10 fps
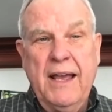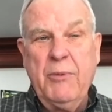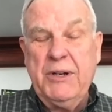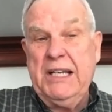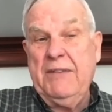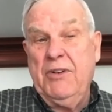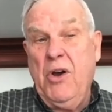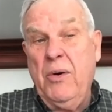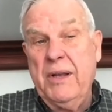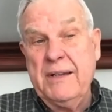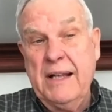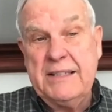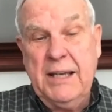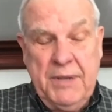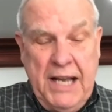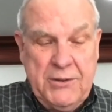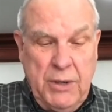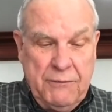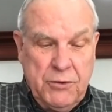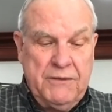We didn't even know it, and sometimes
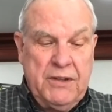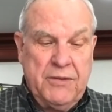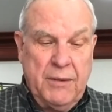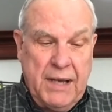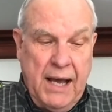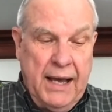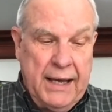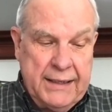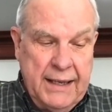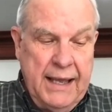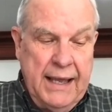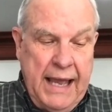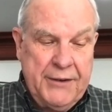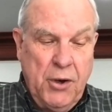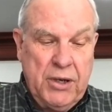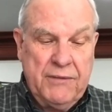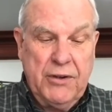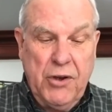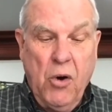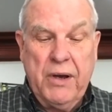we've drifted from God and don't
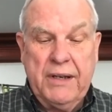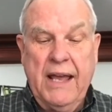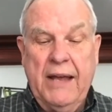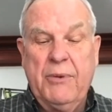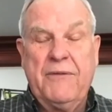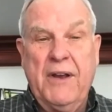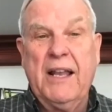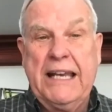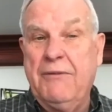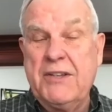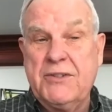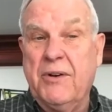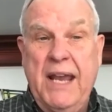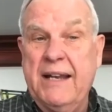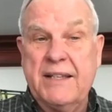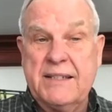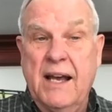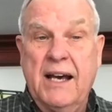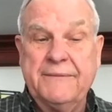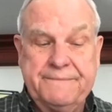even know it, and we feel like everything's okay and it's
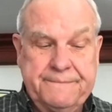not.